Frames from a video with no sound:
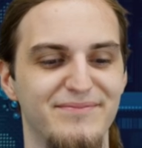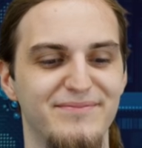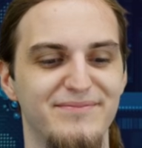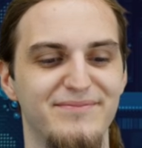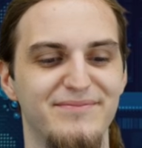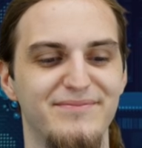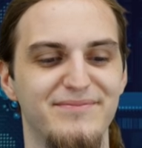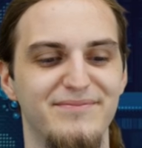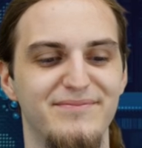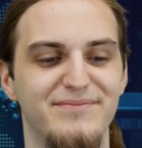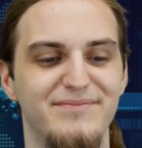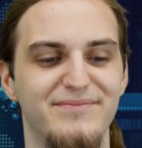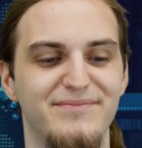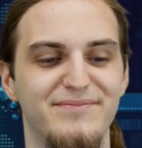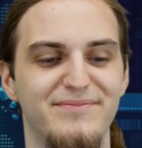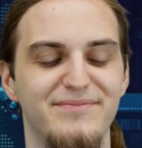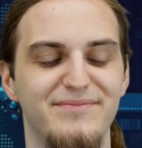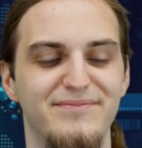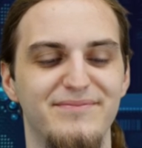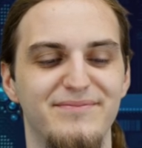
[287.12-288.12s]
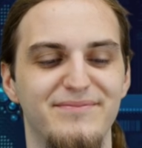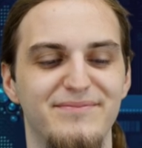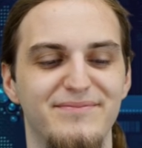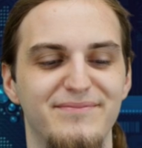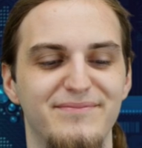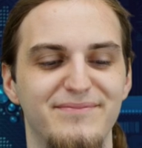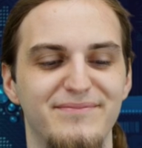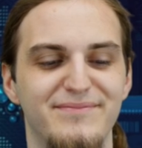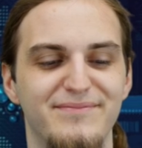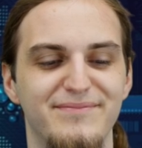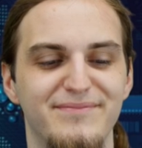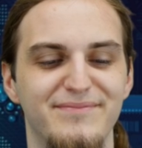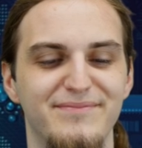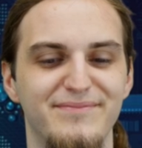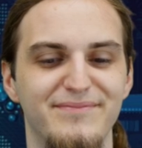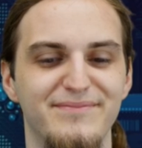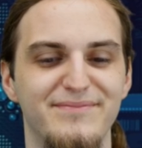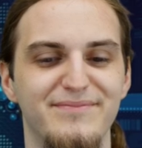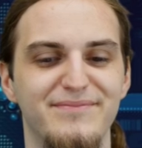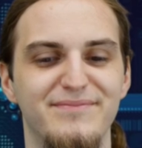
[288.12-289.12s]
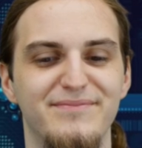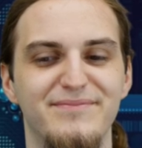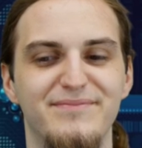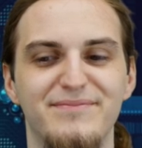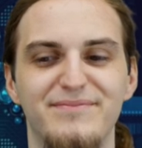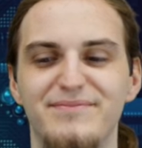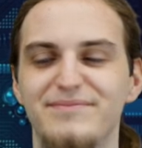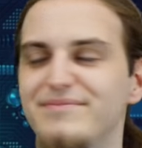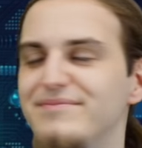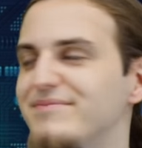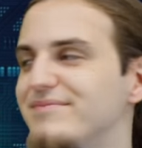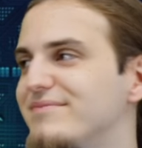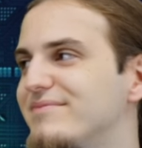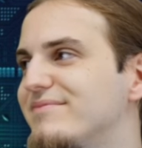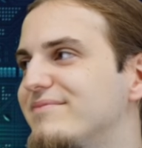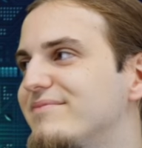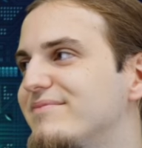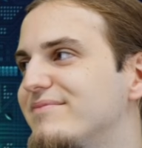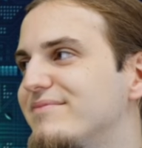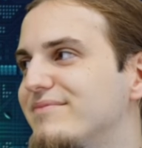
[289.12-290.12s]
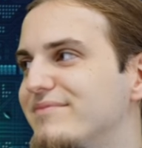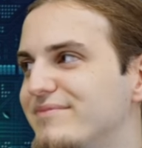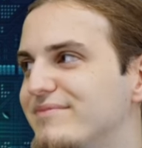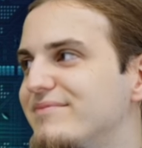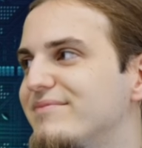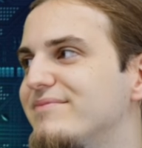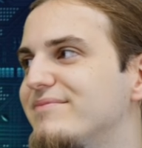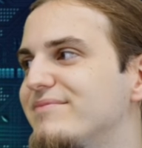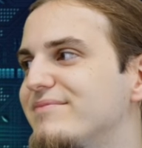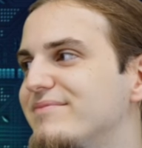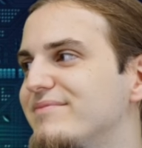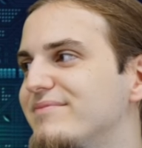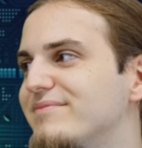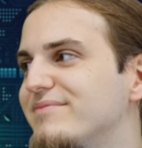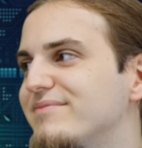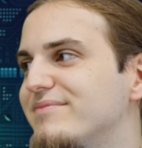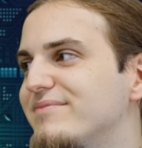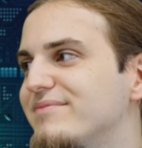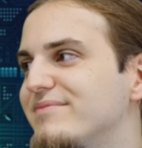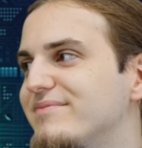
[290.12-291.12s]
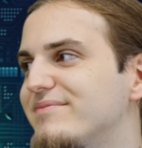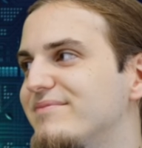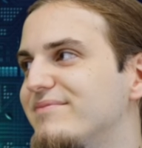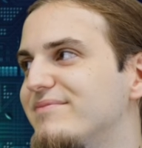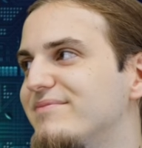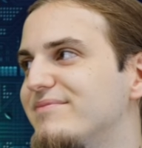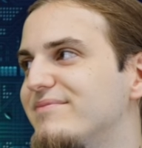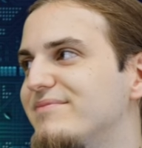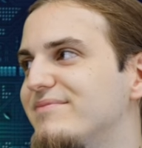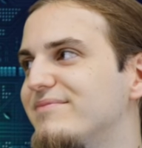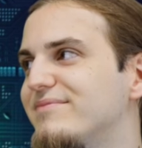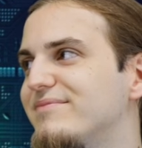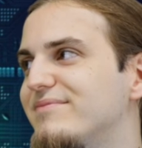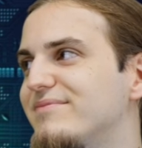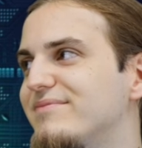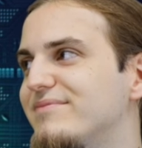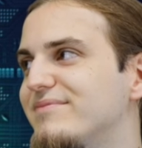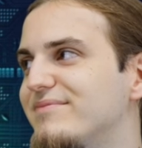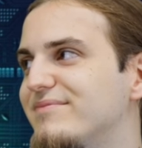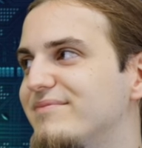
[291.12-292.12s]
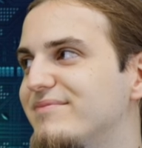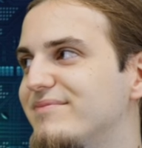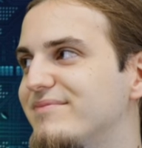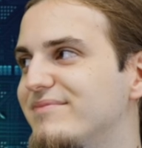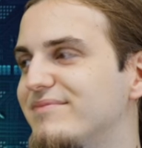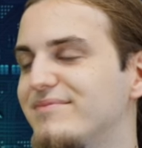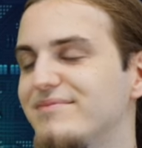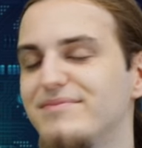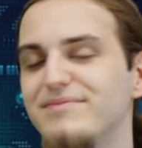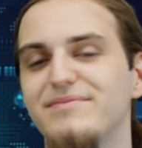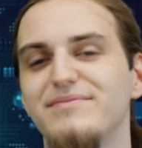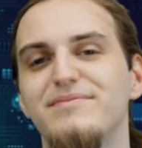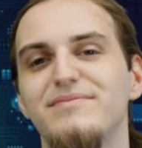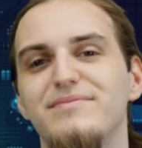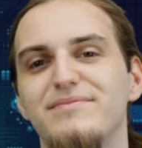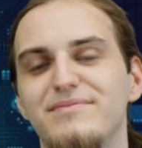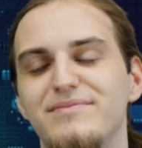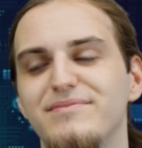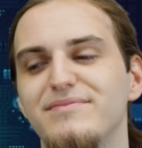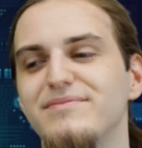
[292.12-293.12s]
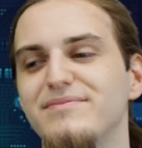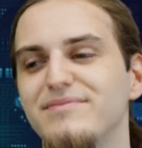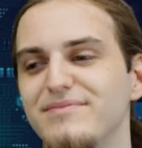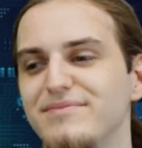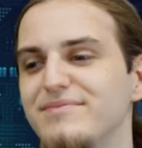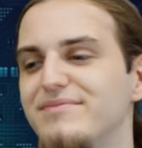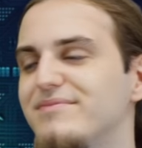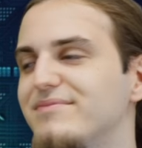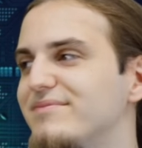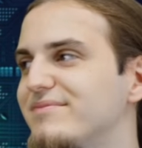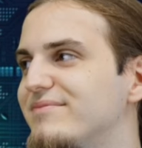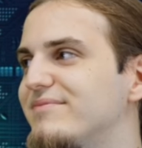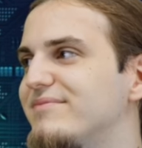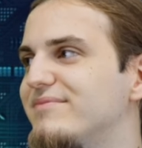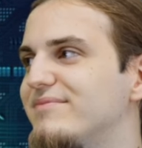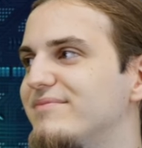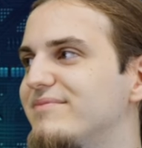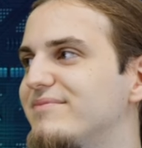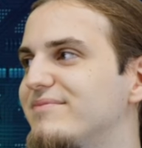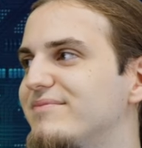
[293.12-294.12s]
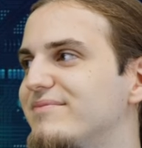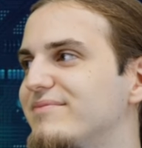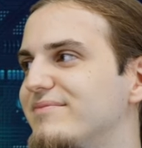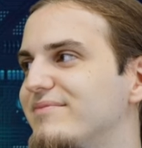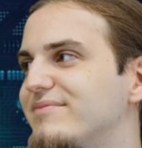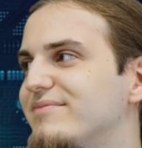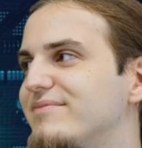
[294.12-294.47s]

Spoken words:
The person shown says nothing.